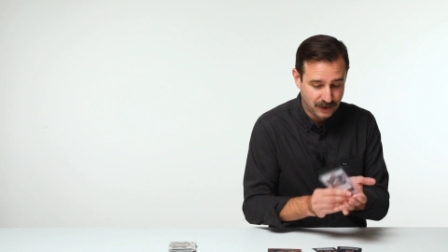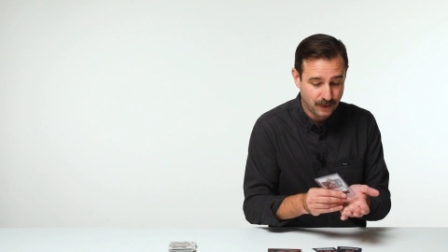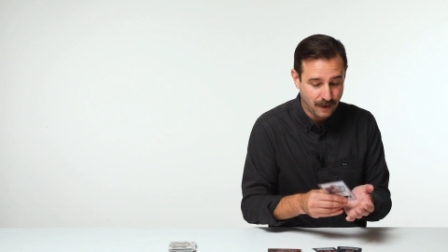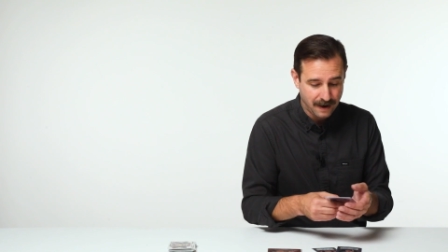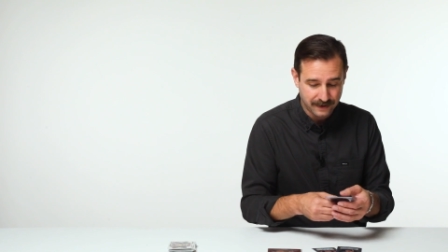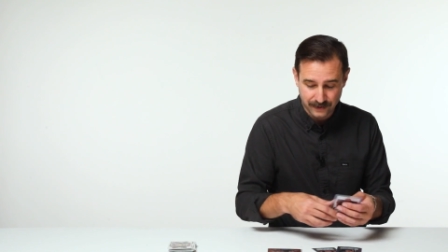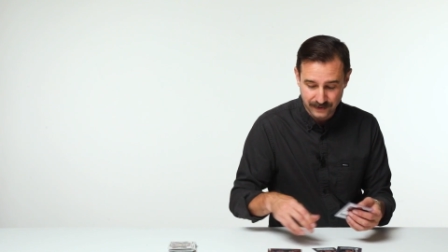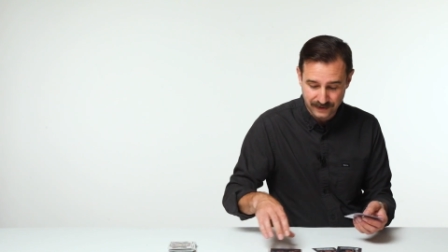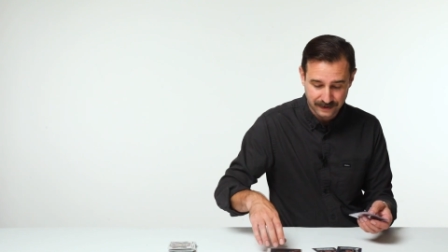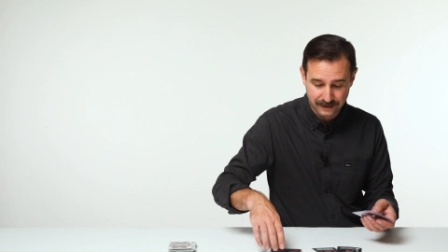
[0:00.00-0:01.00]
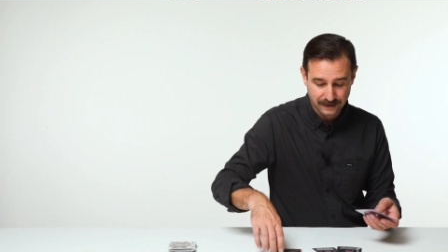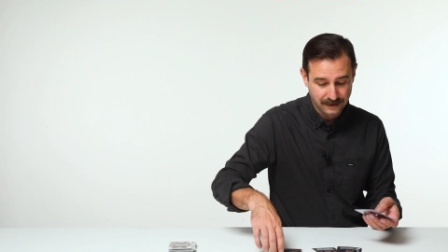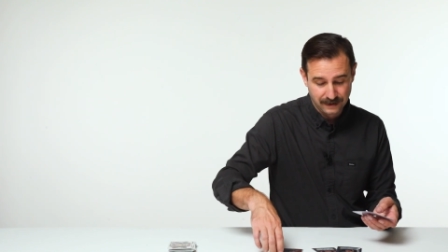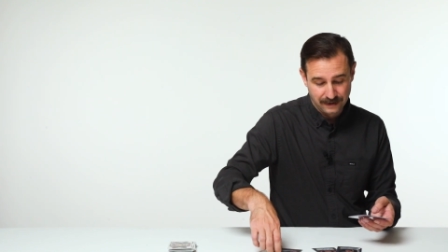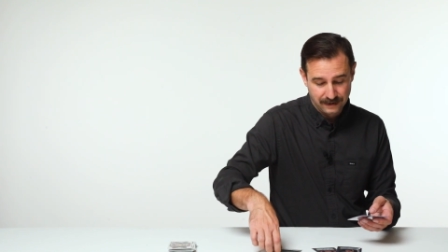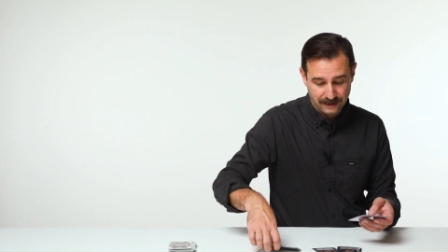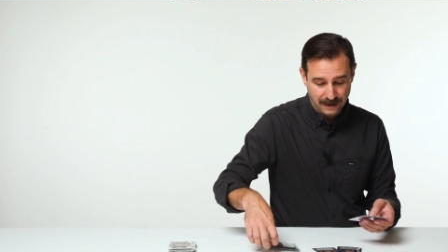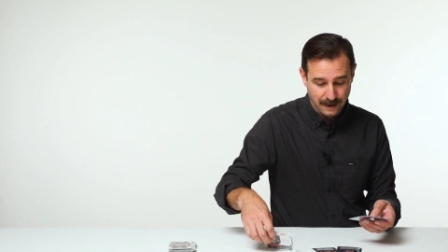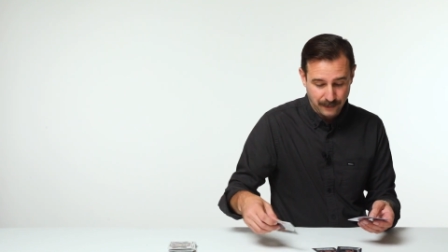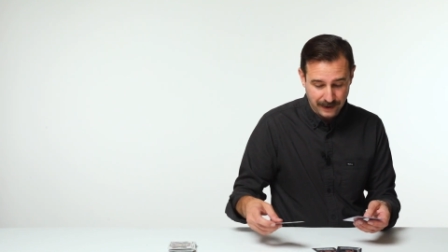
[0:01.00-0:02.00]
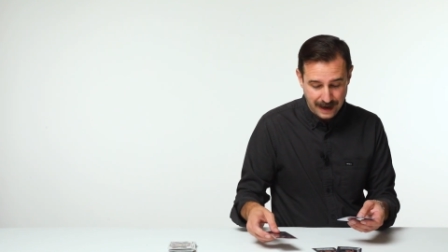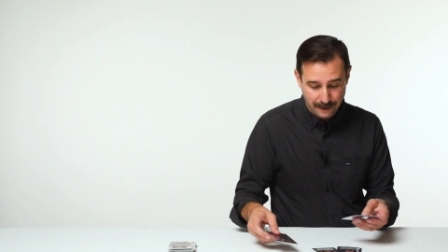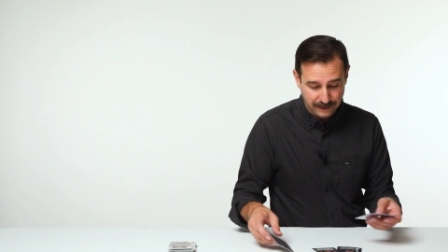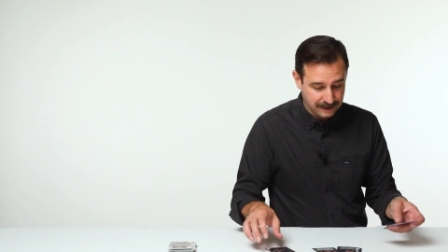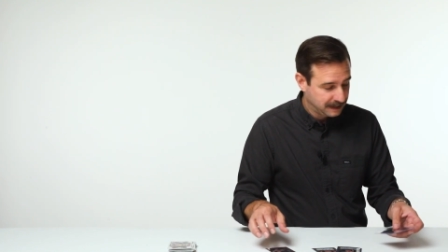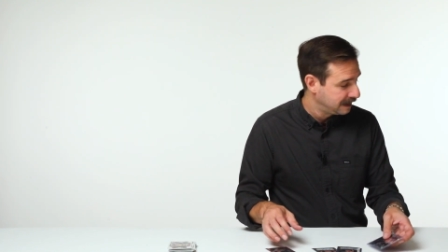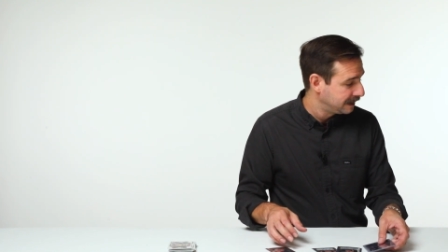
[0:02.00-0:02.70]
2 autos. I'm pretty happy.